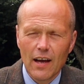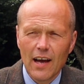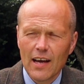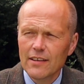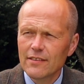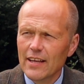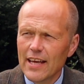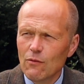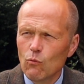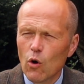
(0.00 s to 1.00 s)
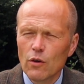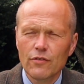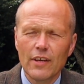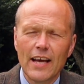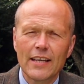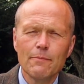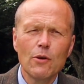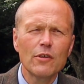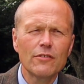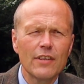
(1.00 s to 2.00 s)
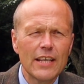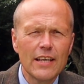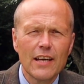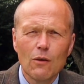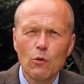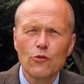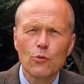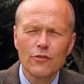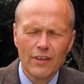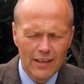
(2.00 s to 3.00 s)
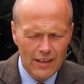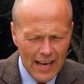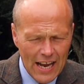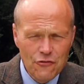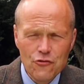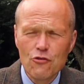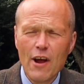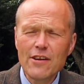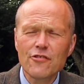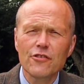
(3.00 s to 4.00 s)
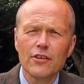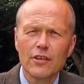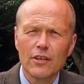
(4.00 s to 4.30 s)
And it was a community which was entrenched